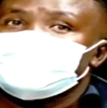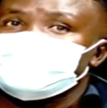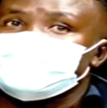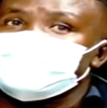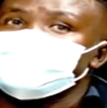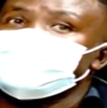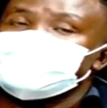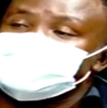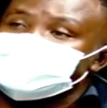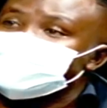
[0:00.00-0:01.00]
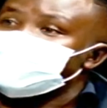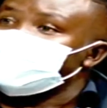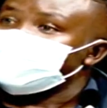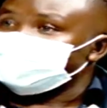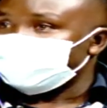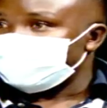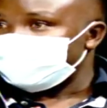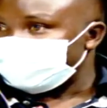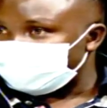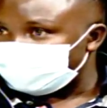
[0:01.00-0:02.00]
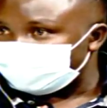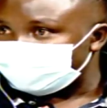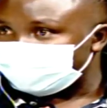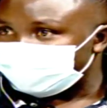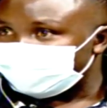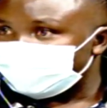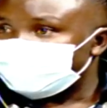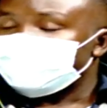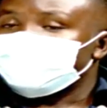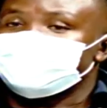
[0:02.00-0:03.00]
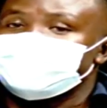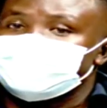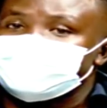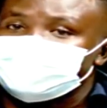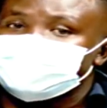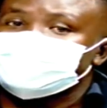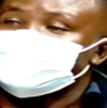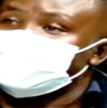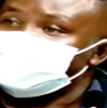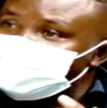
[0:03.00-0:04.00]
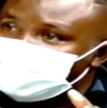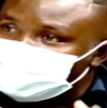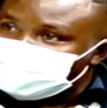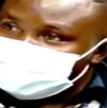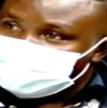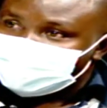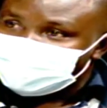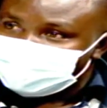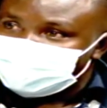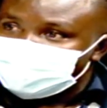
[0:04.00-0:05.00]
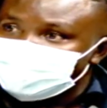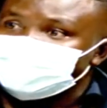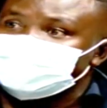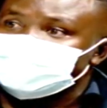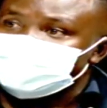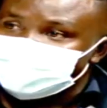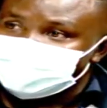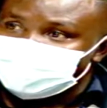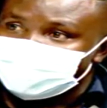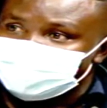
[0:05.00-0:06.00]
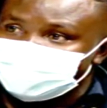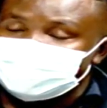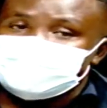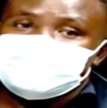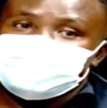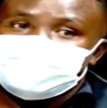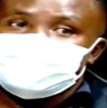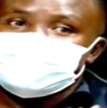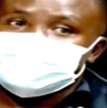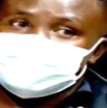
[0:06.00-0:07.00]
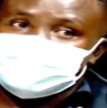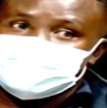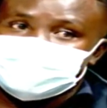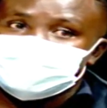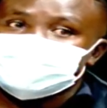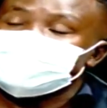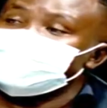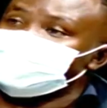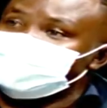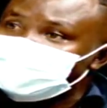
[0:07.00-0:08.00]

I think we are just running after the disease. We are not tackling the disease, what is supposed to happen. We hear certain case, now we